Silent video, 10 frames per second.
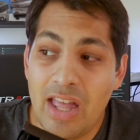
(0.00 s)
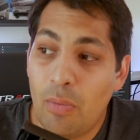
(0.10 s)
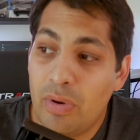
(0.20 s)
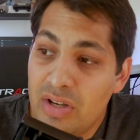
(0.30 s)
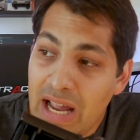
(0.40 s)

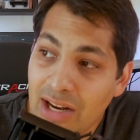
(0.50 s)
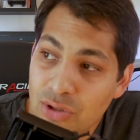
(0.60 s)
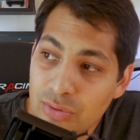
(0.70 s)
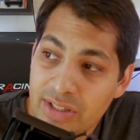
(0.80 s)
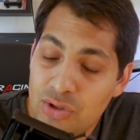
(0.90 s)
that would
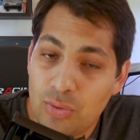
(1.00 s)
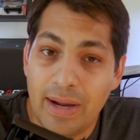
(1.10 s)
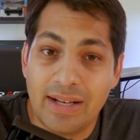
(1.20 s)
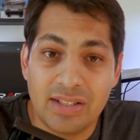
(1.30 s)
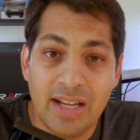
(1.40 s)
naturally
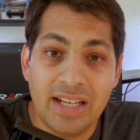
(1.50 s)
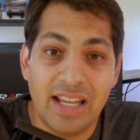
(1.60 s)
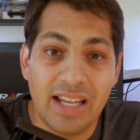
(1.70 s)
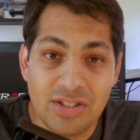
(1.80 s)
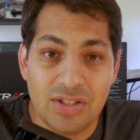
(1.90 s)
translate
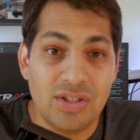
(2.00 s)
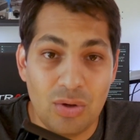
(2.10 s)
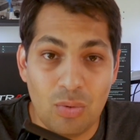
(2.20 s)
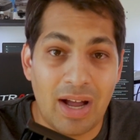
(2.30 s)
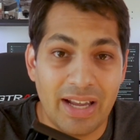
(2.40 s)
into
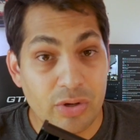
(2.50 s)
UI,